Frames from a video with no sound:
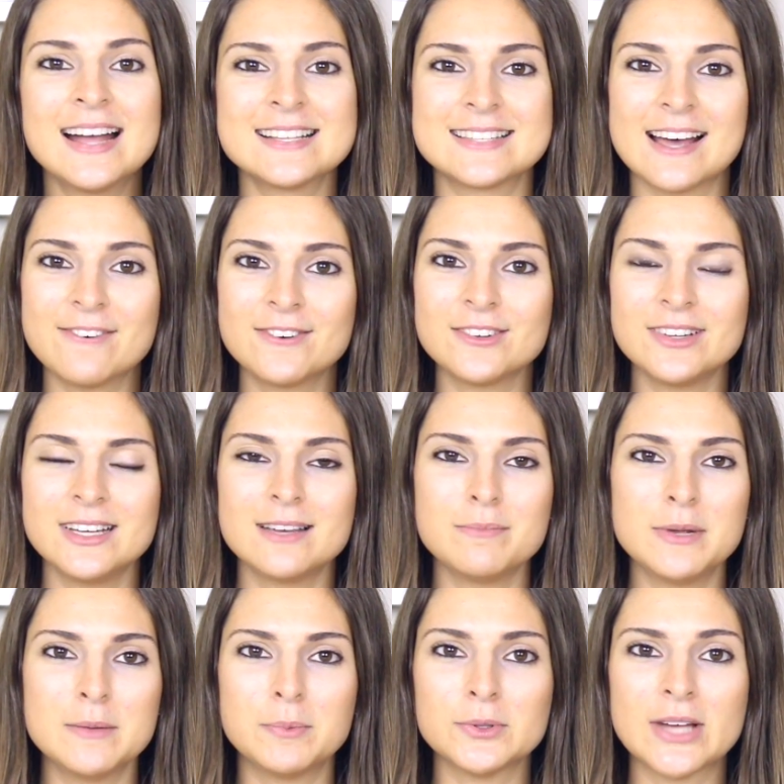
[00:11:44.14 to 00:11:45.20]
definitely get
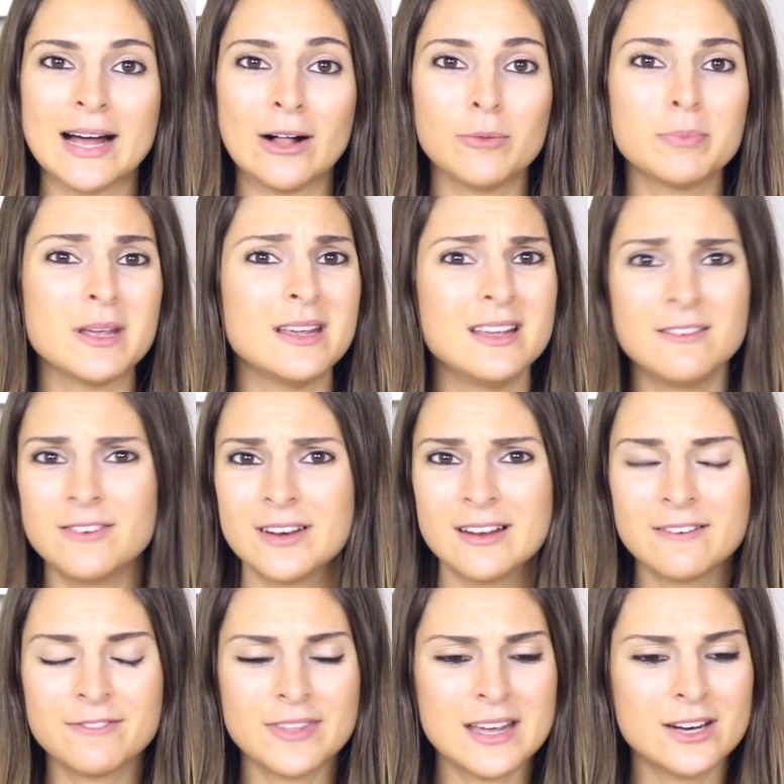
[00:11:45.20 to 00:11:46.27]
people to help even
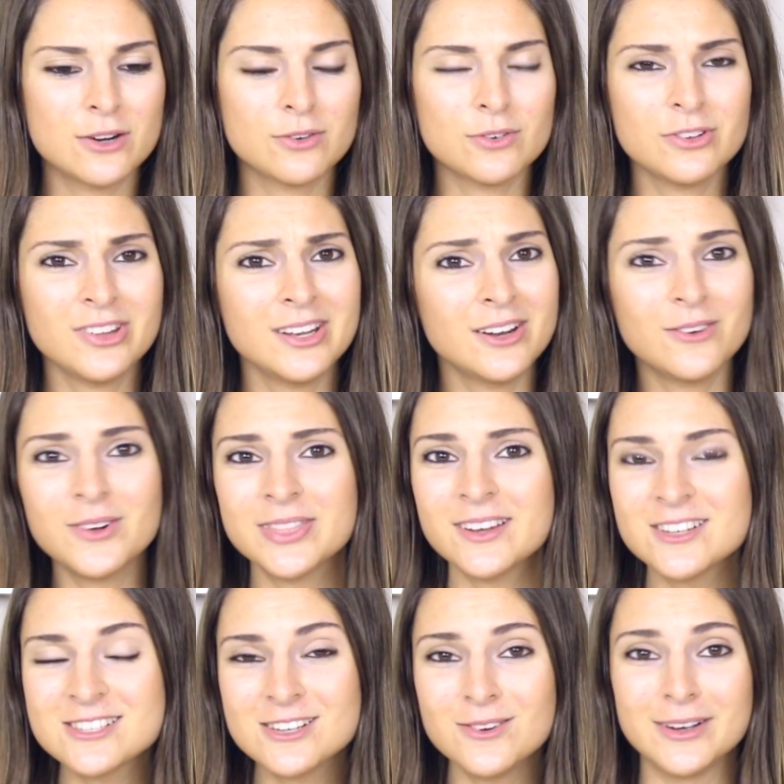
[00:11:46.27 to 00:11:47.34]
if they don't really know what
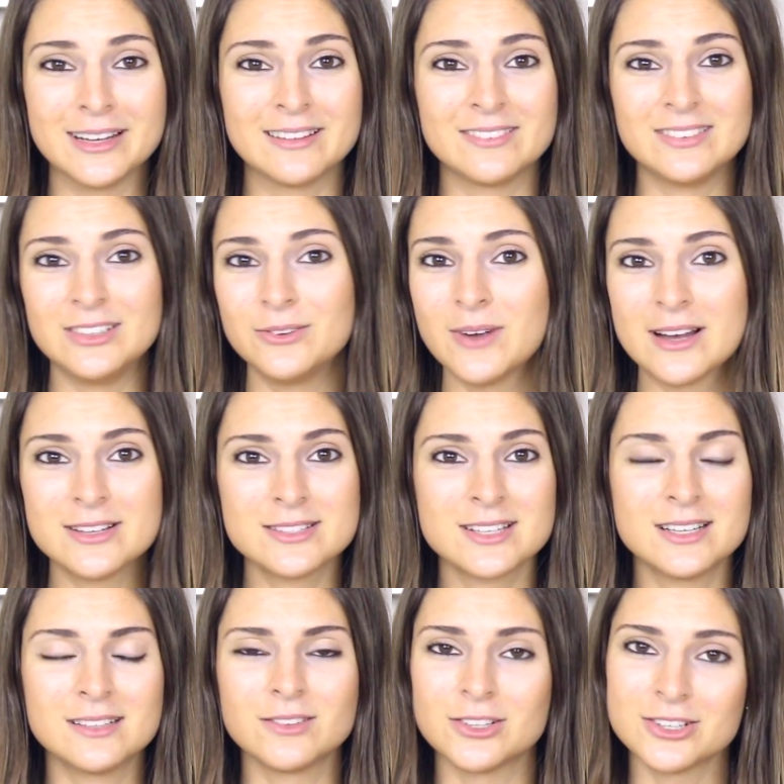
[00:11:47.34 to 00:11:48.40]
they're doing. You guys
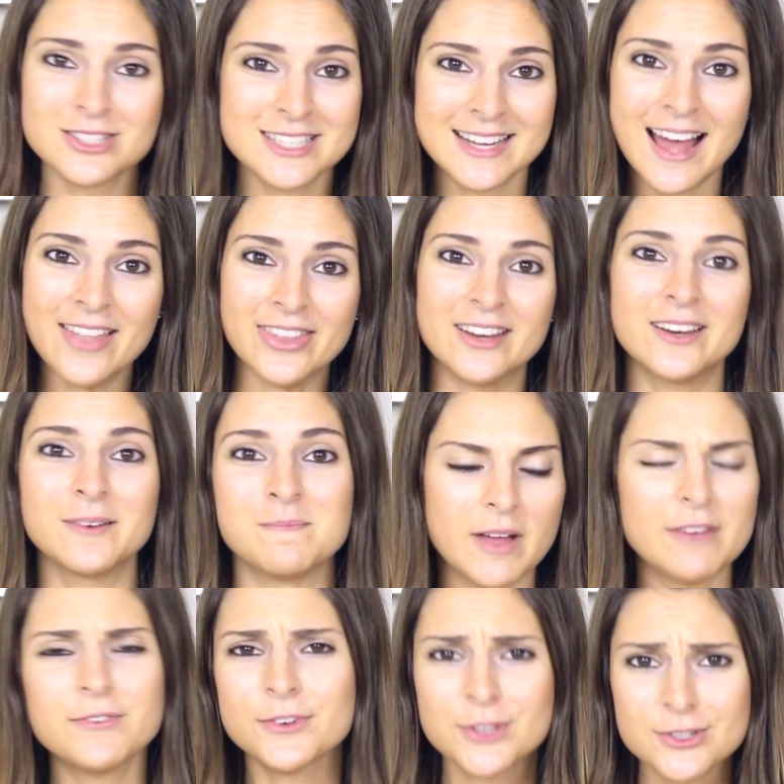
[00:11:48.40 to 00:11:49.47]
can learn together.
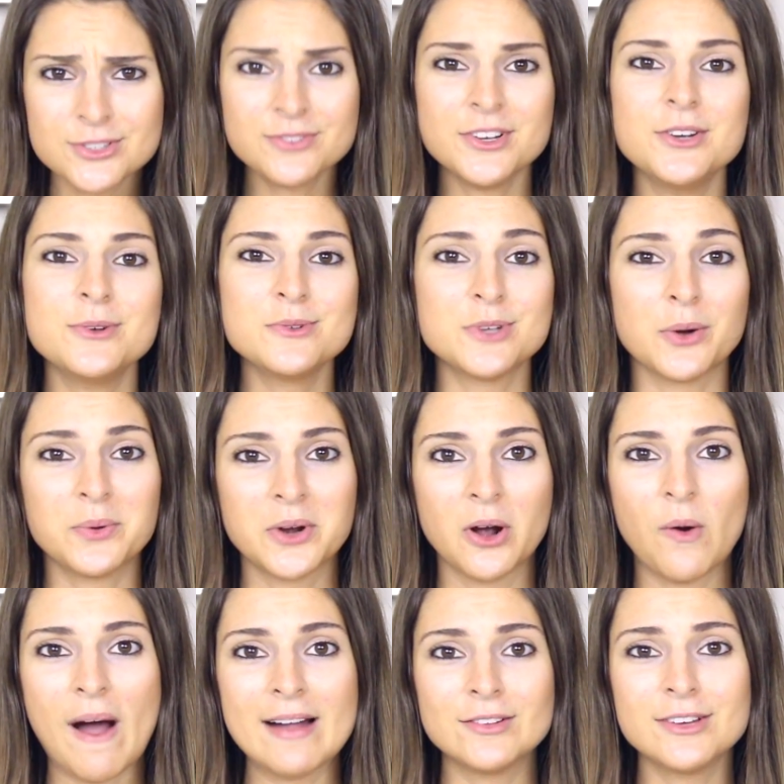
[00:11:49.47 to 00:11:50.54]
And for those of you who don't know,
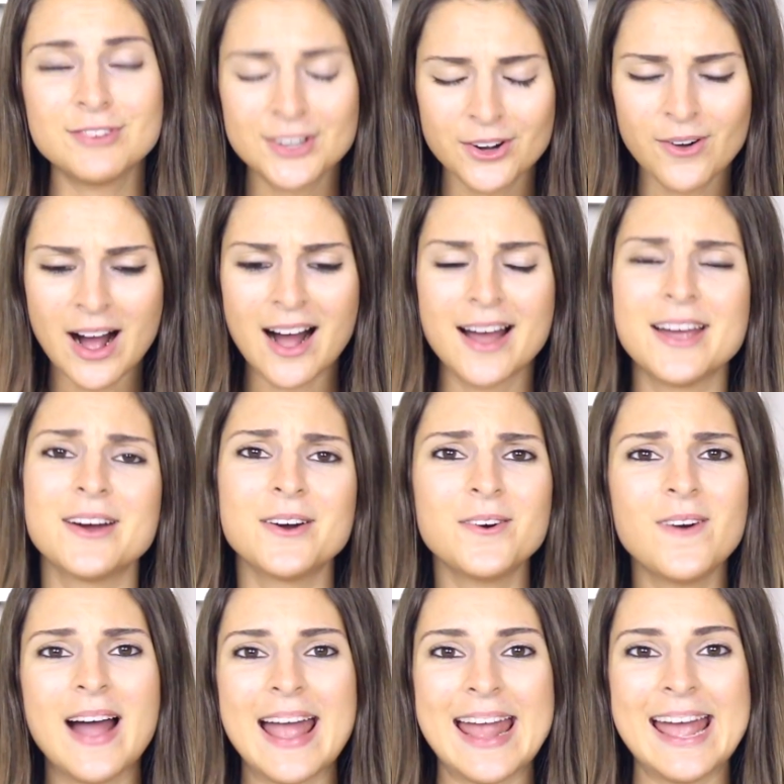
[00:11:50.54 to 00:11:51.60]
I live in Ohio,
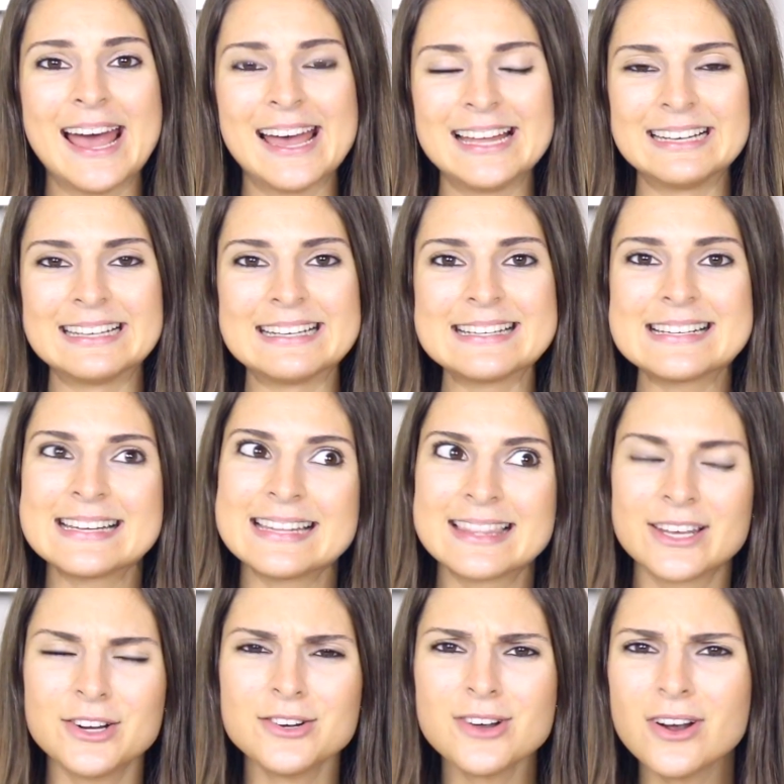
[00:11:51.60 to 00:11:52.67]
and
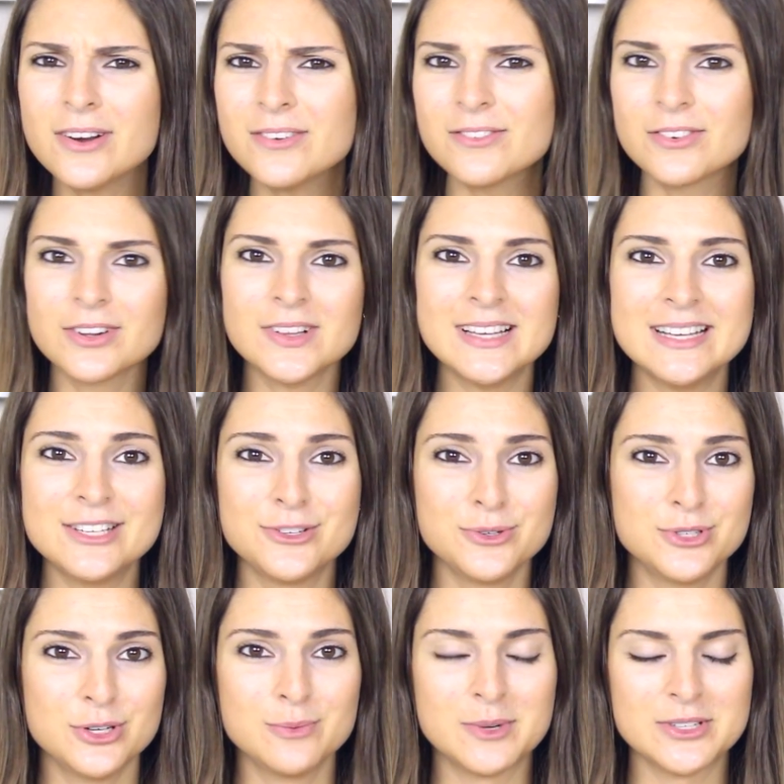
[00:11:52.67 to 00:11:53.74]
there aren't really
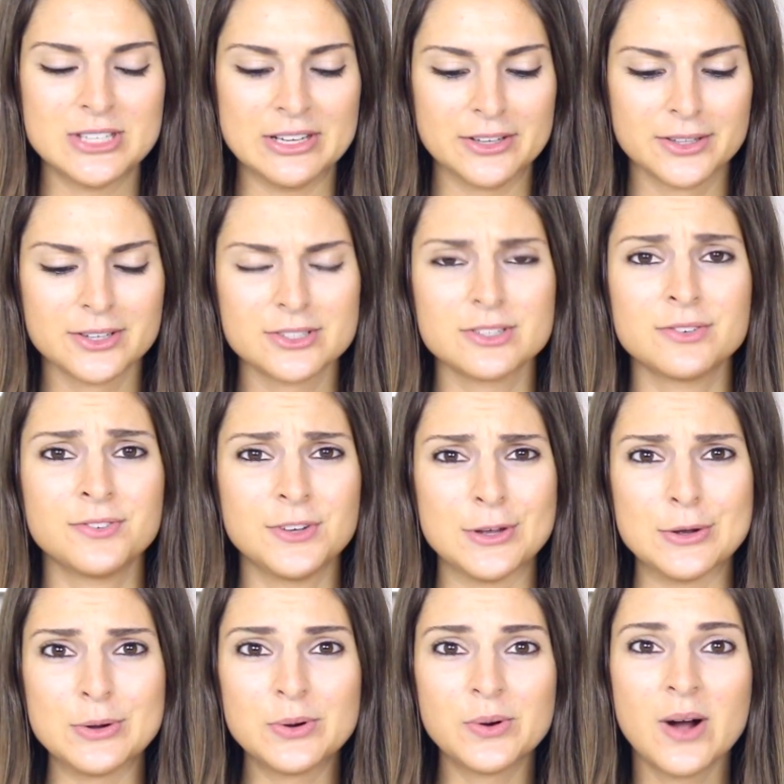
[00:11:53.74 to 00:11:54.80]
YouTubers here. There's a
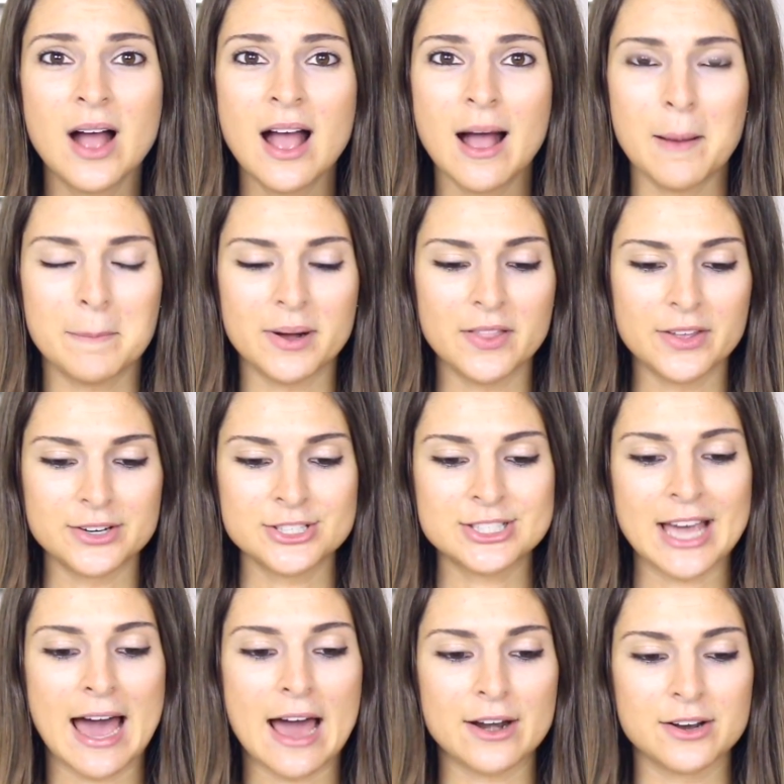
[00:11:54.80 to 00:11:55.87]
few, but they're
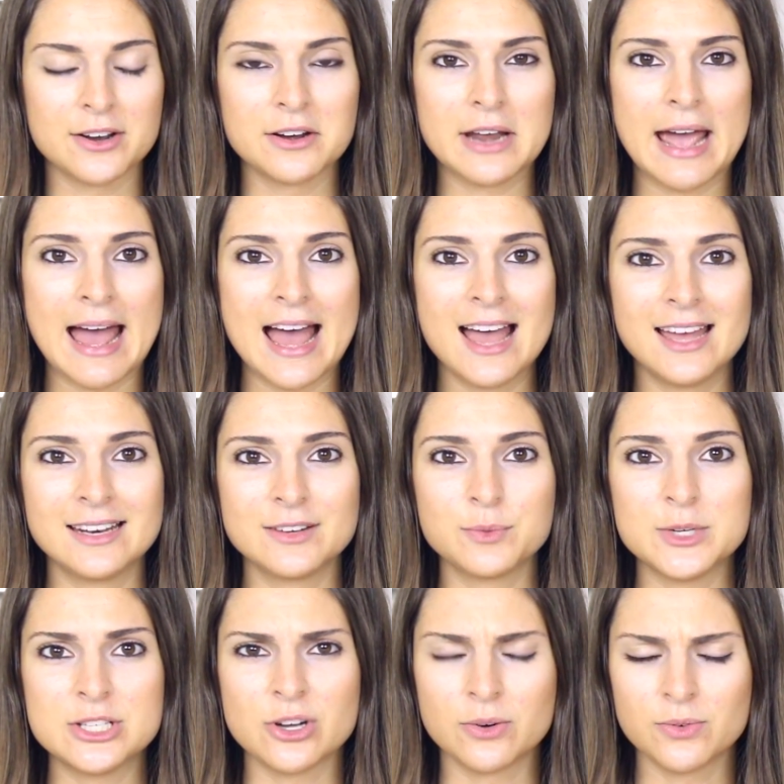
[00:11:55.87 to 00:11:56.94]
scattered and
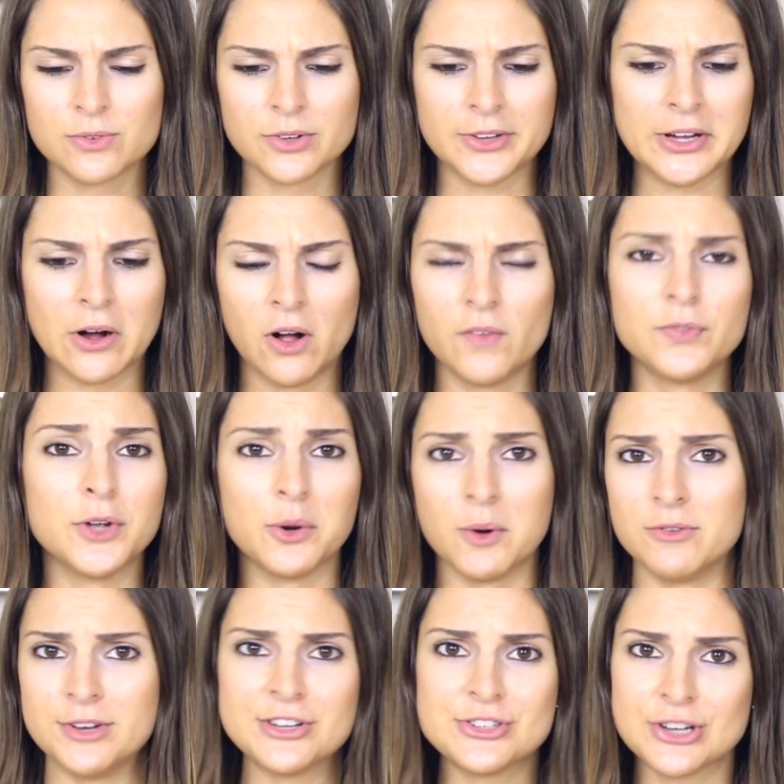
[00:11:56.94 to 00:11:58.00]
we don't really all know
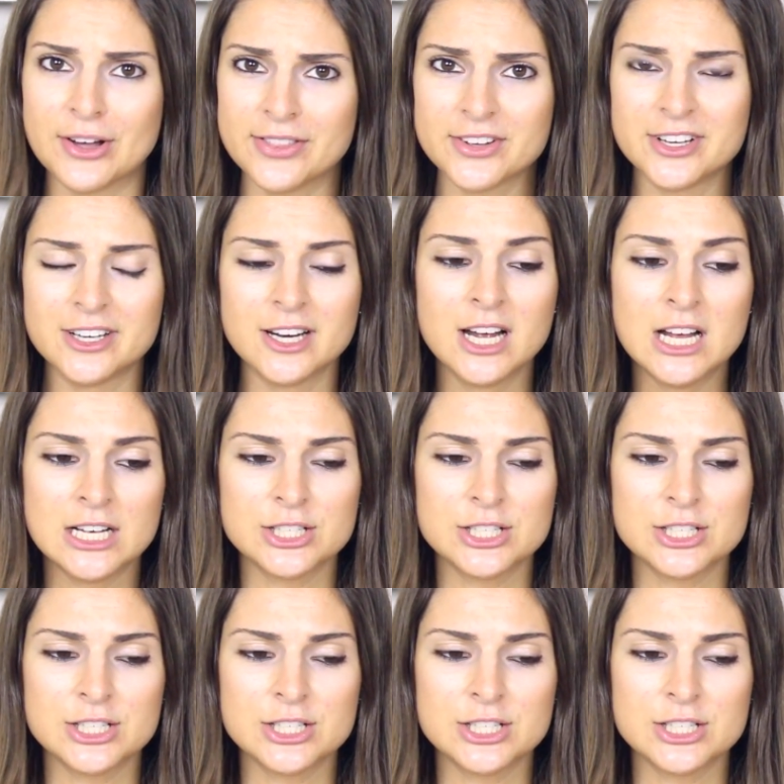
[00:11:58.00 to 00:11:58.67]
of each other.